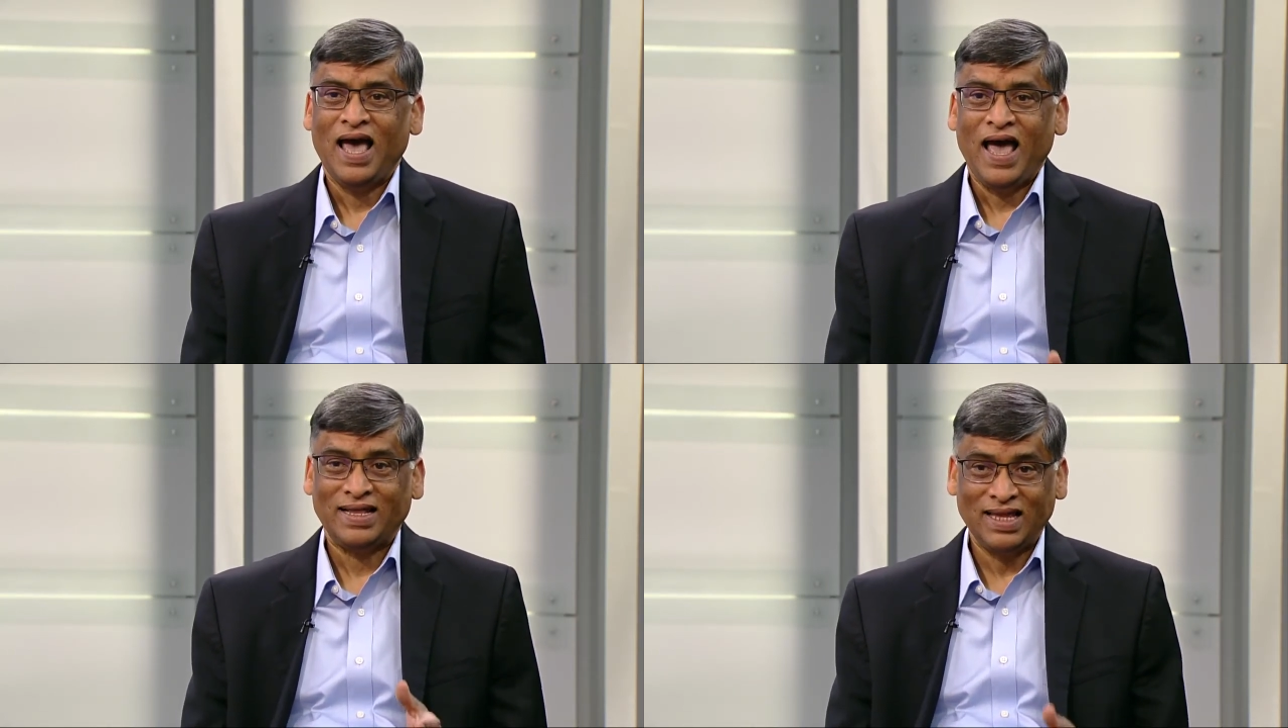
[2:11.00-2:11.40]

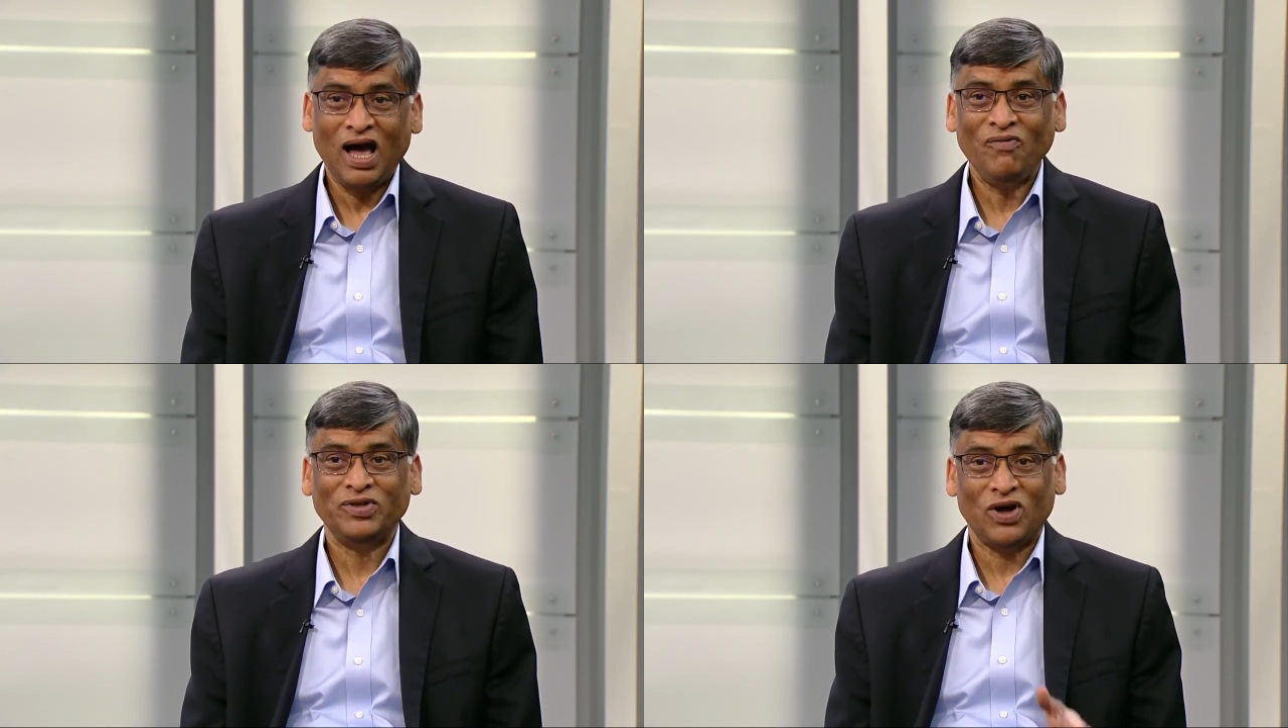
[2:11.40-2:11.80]
And
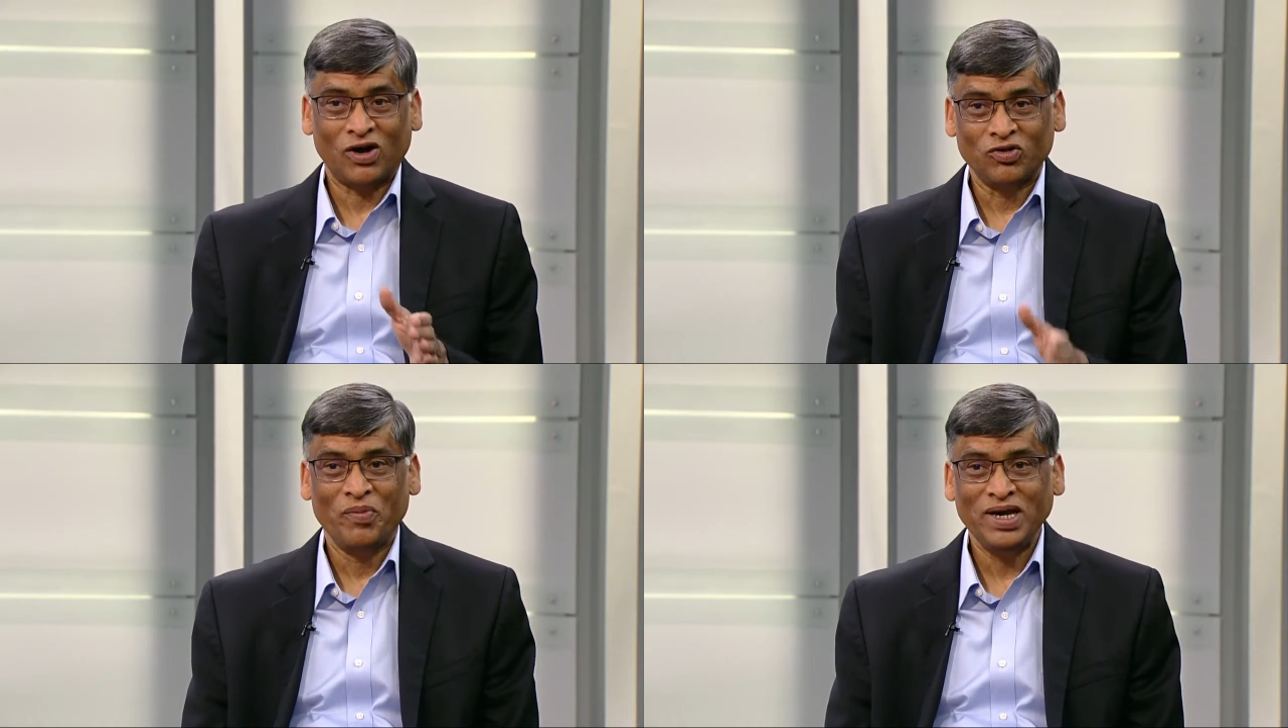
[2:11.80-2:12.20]
now with
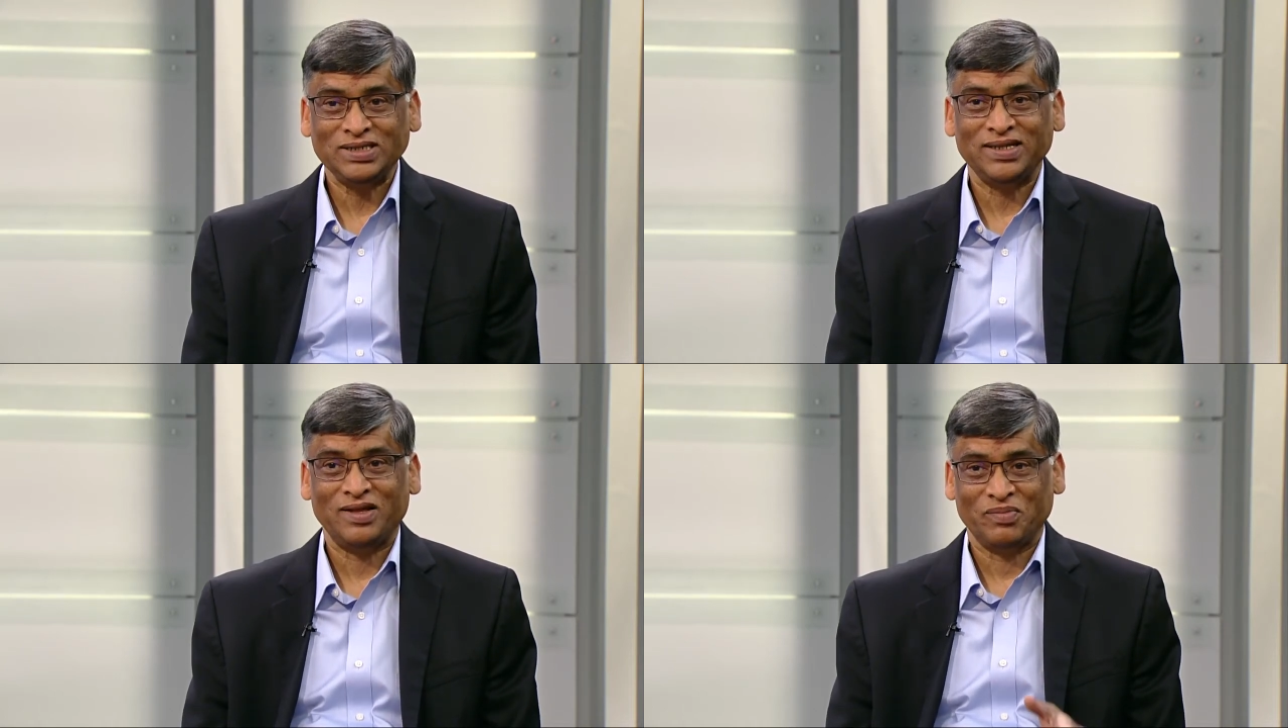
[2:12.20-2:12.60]

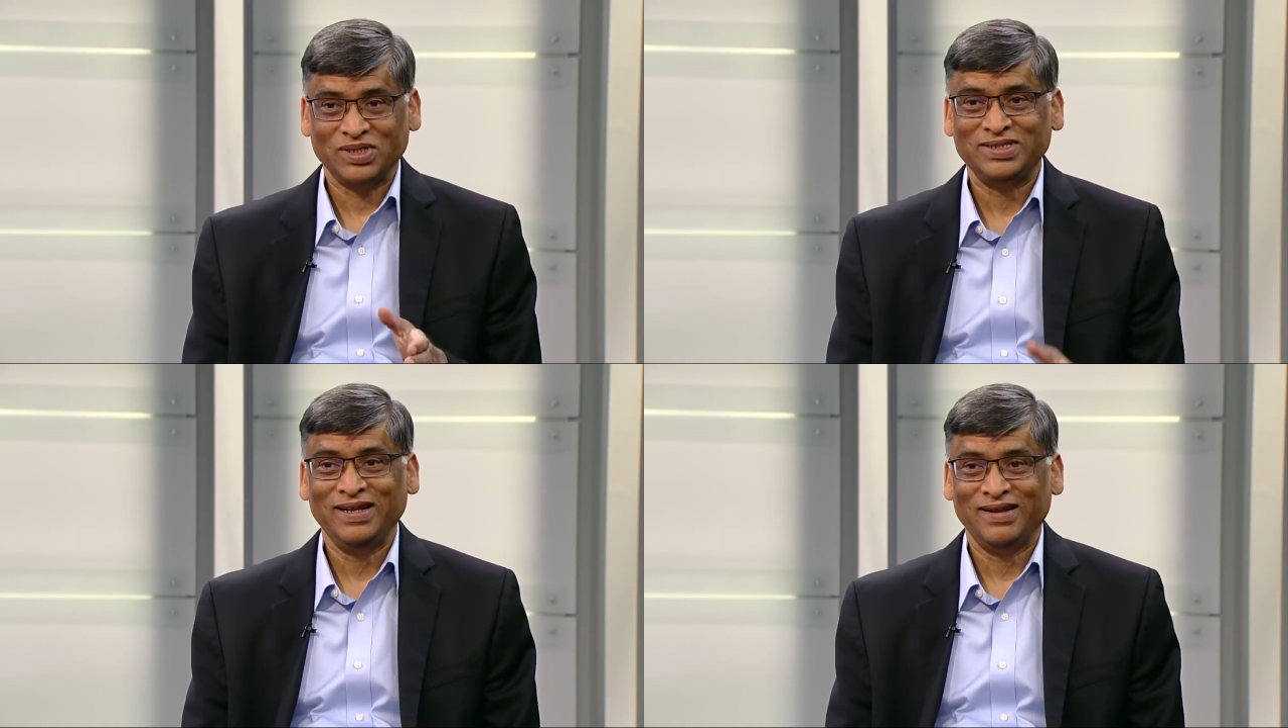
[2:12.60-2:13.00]
automation and
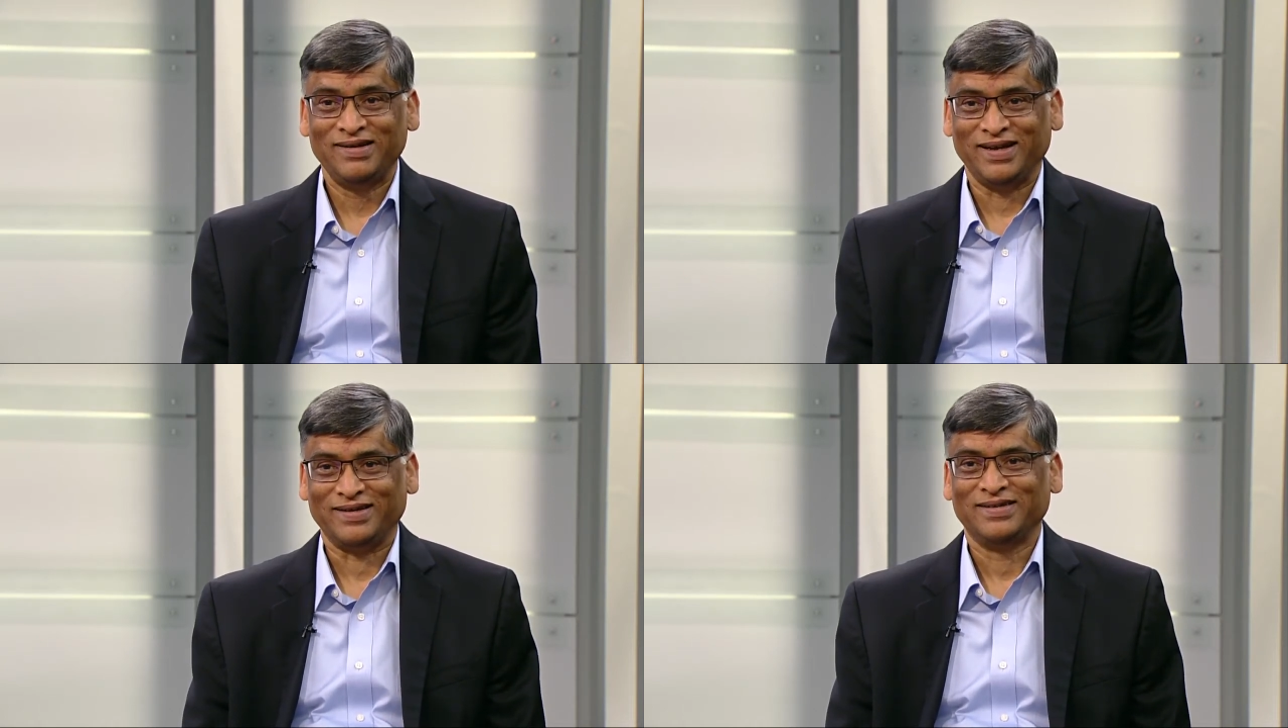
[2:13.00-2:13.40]
machine
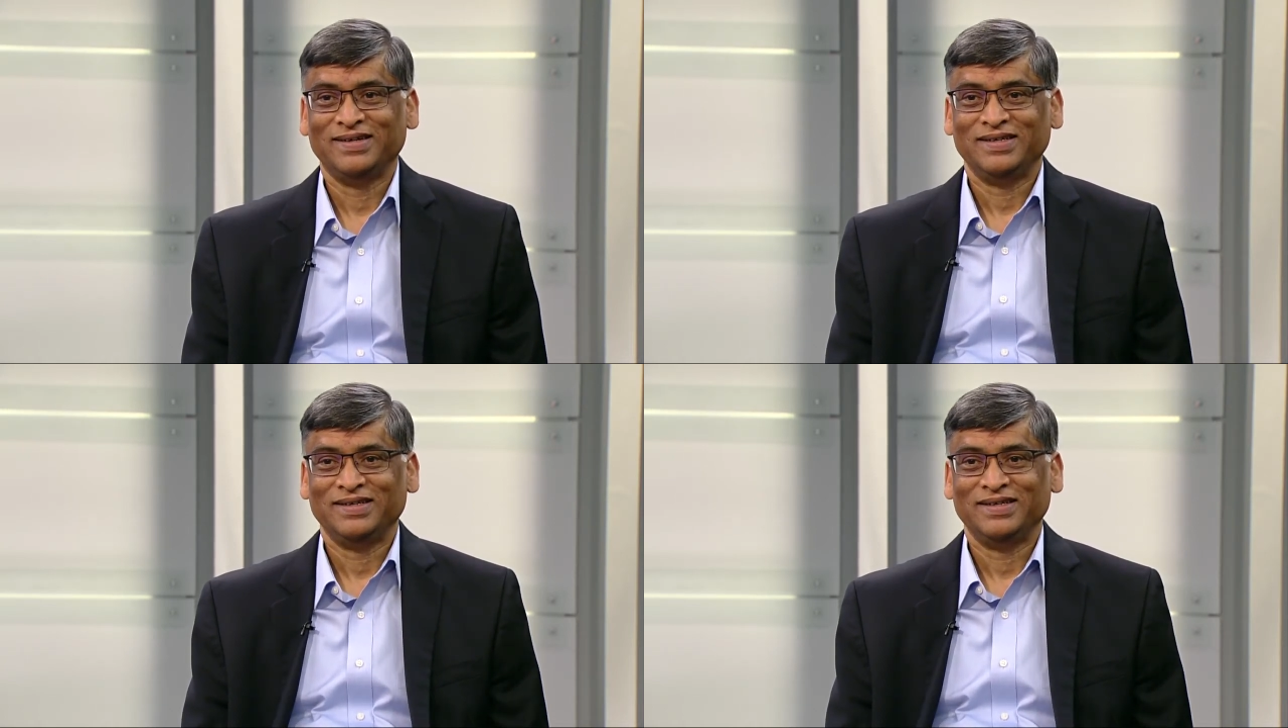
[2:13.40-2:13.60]
learning,